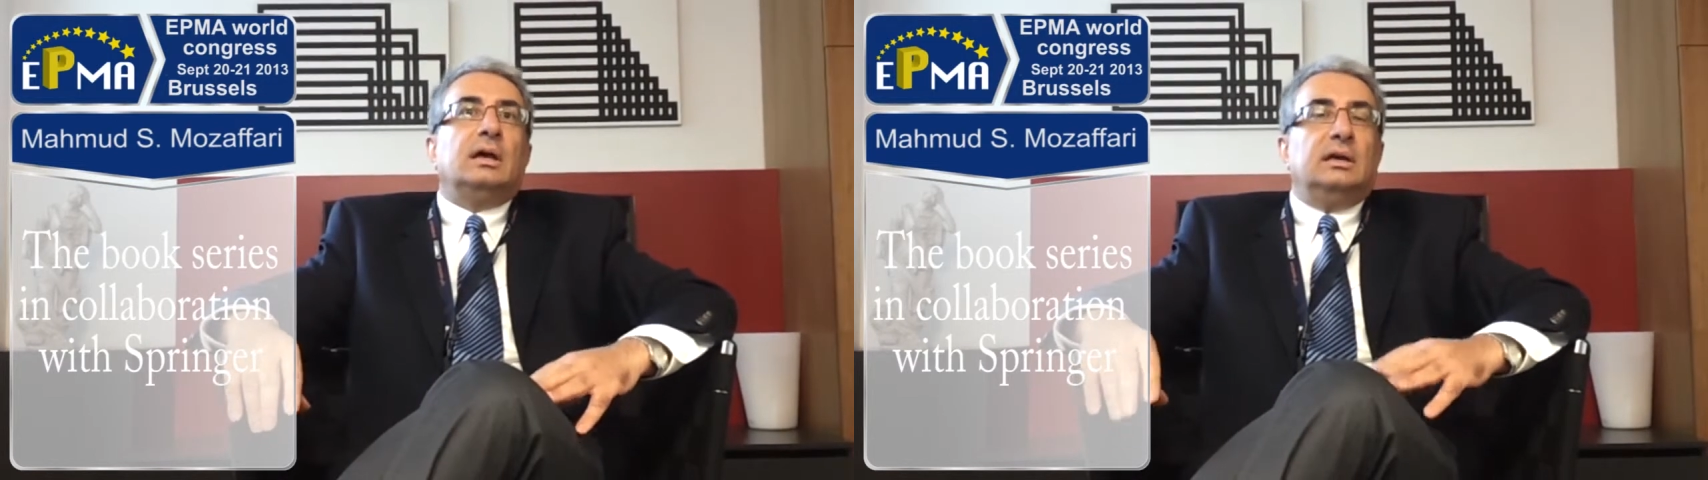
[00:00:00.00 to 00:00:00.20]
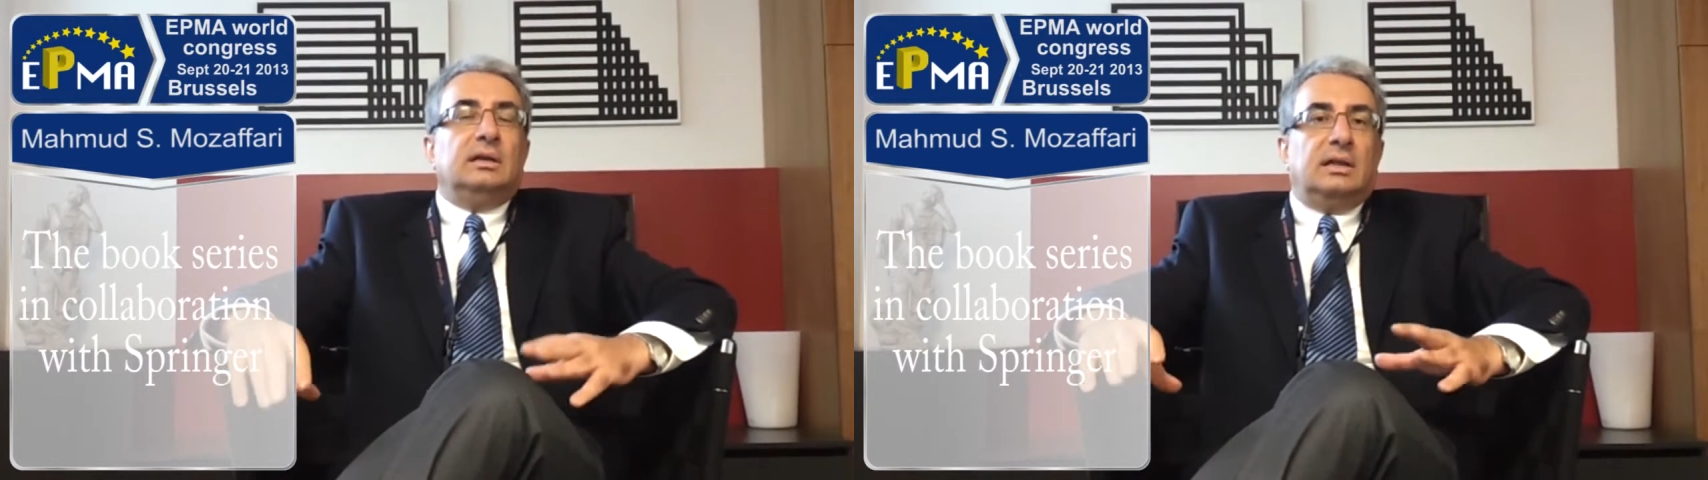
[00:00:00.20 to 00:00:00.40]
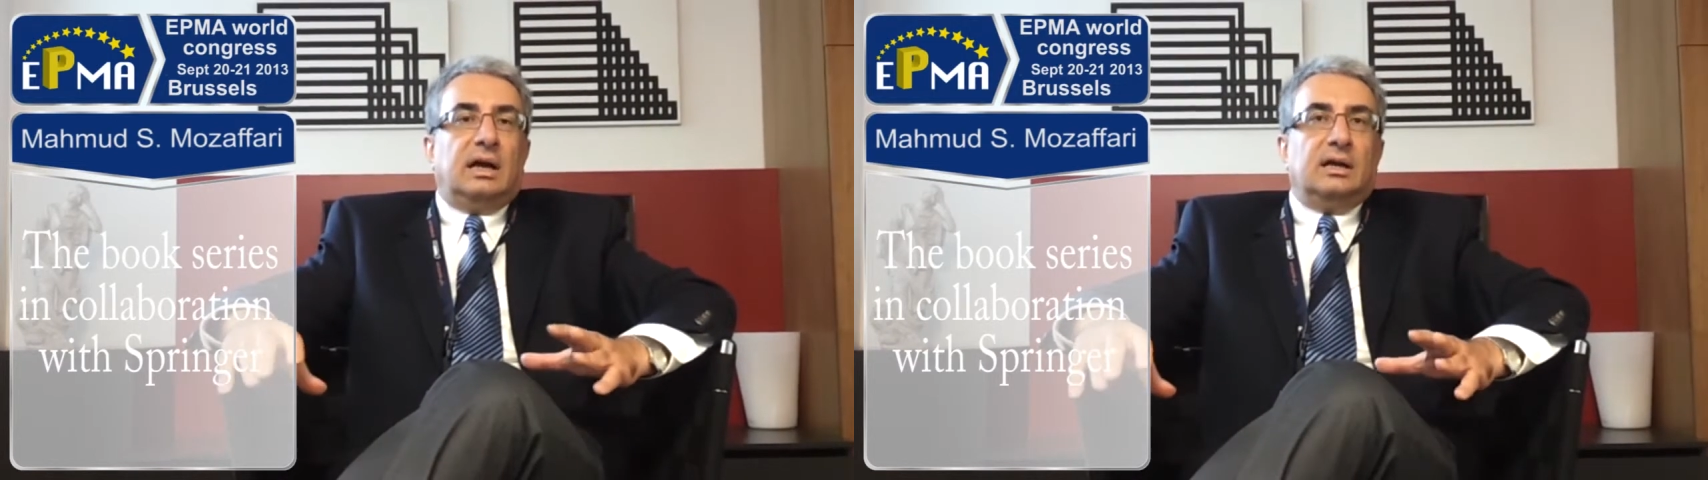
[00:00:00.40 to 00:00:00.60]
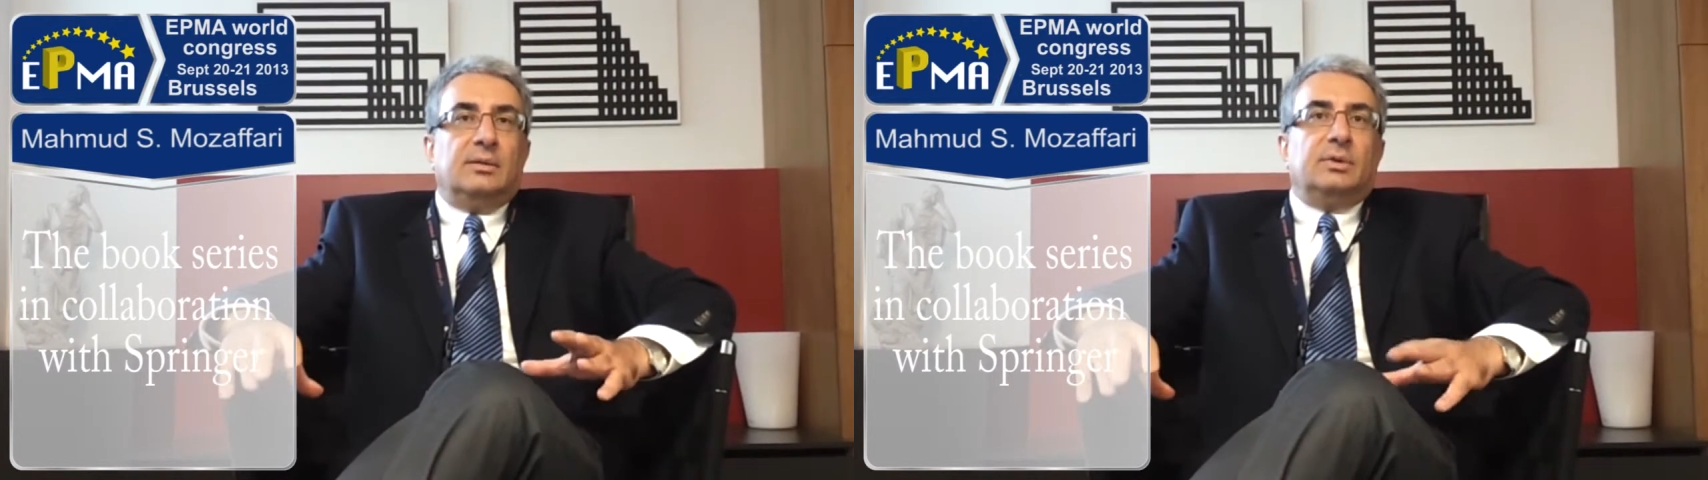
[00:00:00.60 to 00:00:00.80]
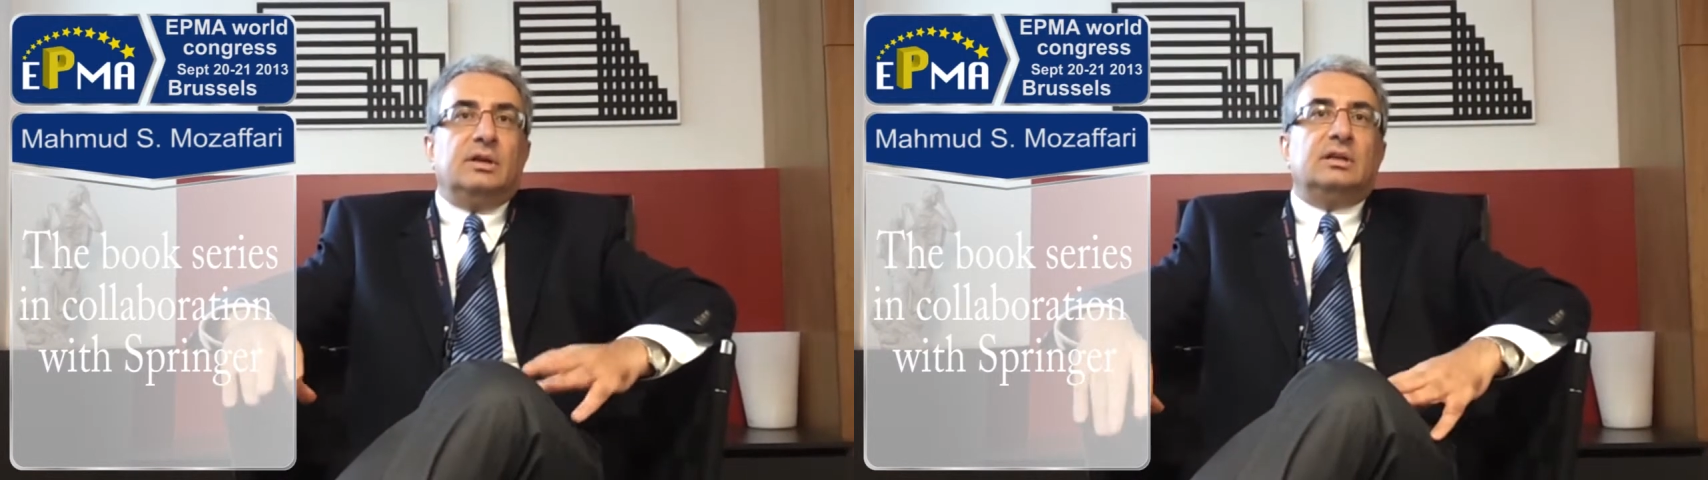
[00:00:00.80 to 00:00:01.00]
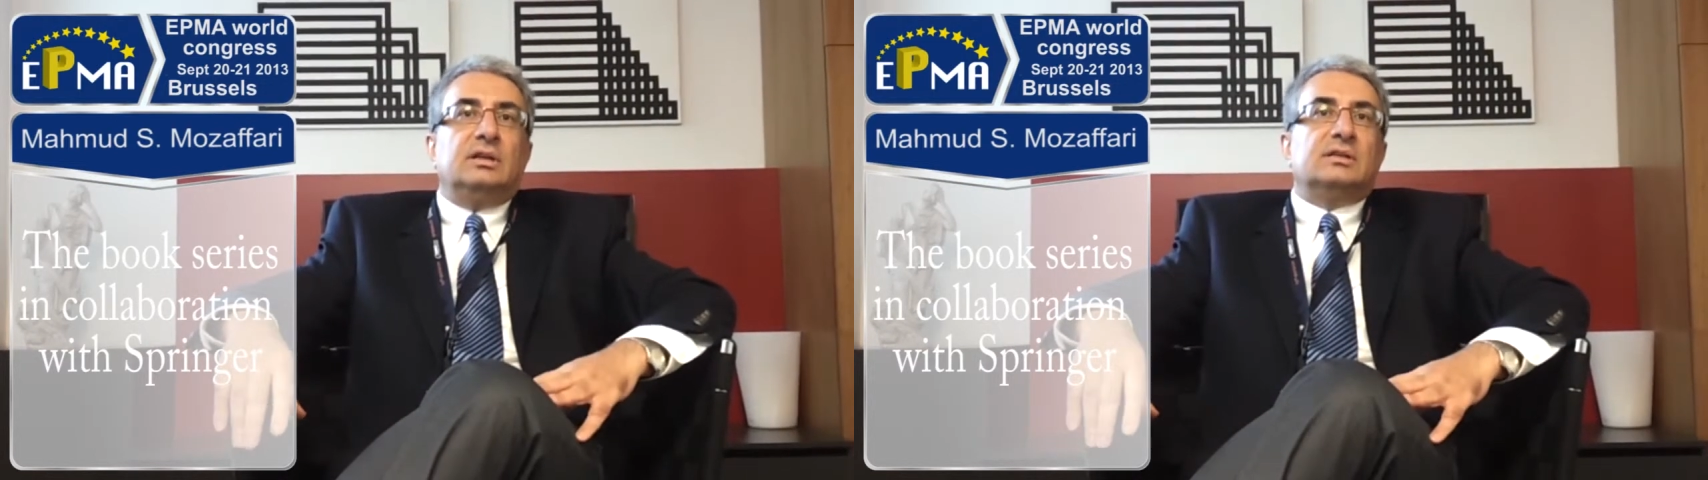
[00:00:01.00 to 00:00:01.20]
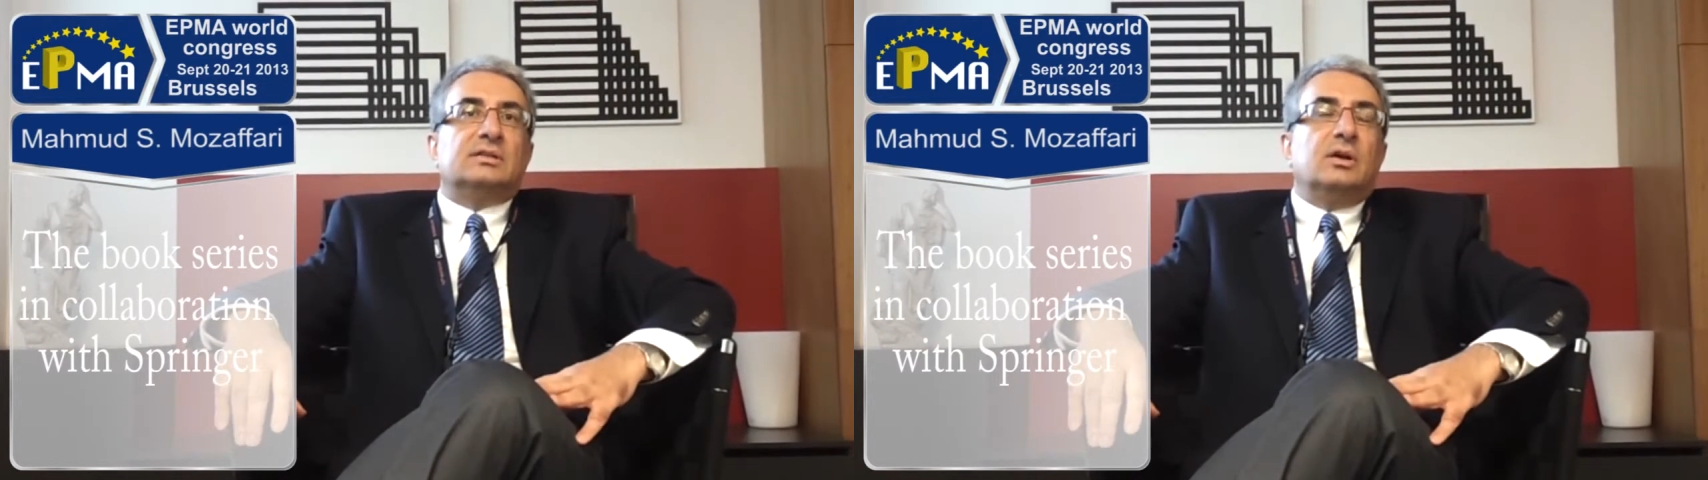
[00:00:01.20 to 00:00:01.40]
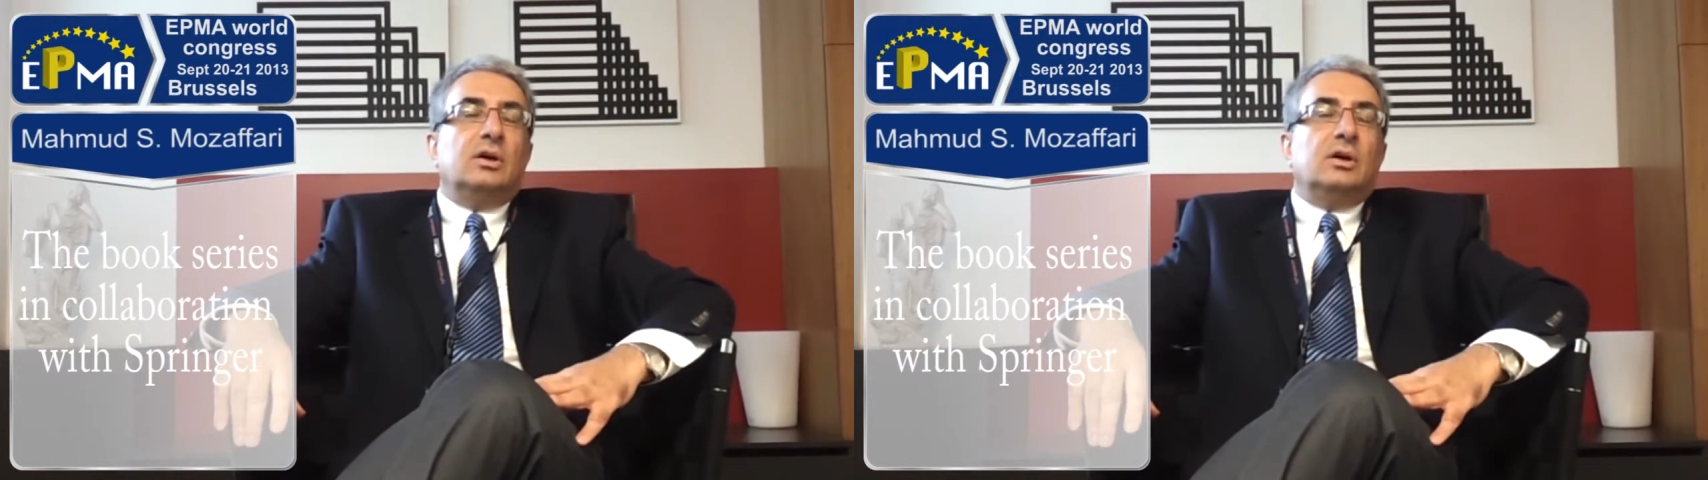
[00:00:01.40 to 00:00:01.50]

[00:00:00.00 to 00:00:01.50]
in diabetes